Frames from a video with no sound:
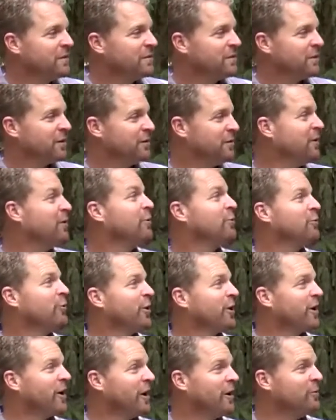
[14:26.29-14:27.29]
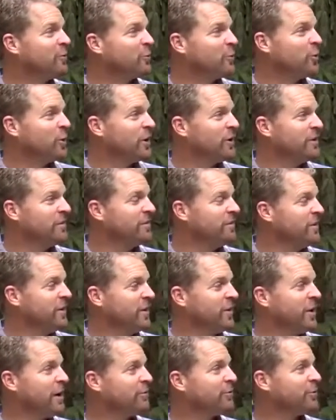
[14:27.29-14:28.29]
So like you know, during high school, I'd you
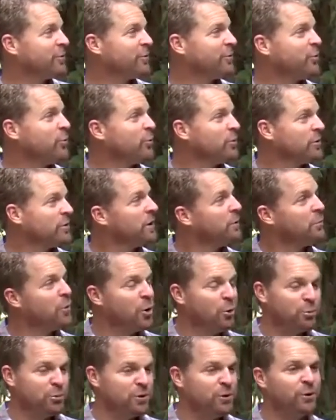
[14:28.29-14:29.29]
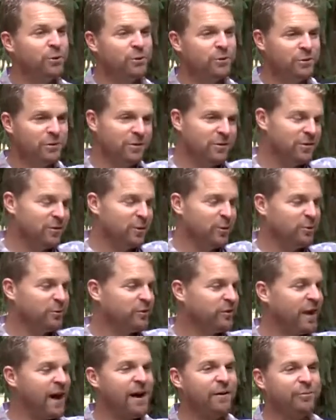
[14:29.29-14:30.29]
know after school, I'd come home and load, load
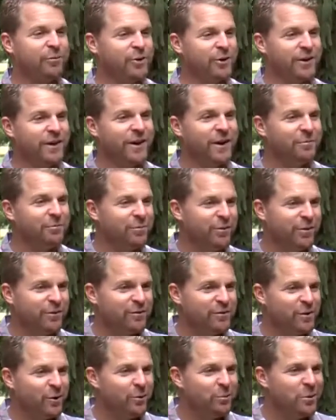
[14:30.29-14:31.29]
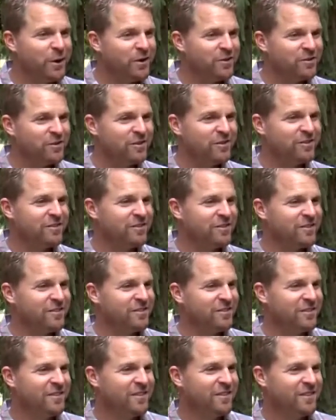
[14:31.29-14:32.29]
scaffolding up for the stonemasons, and
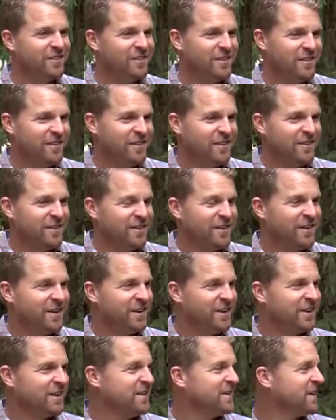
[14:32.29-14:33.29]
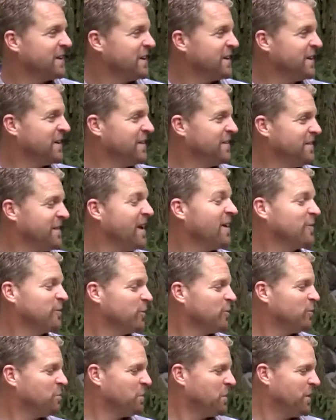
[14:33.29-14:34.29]
and uh, yeah,
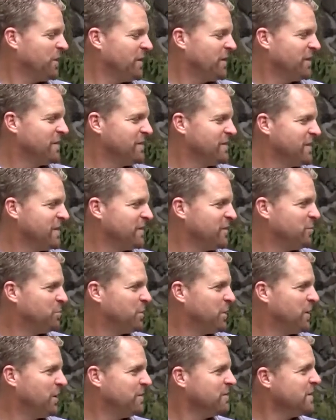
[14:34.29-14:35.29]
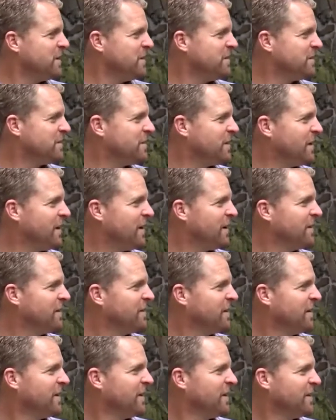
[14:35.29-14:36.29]
so it's been a it's been a neat uh,
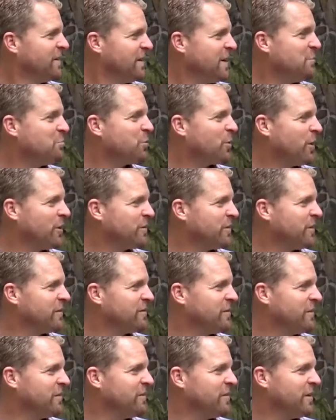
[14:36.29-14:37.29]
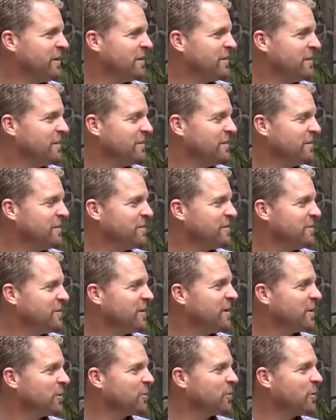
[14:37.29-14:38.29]
neat process to see it
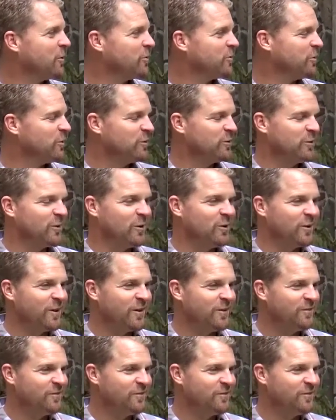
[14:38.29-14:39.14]
see it grow so slowly.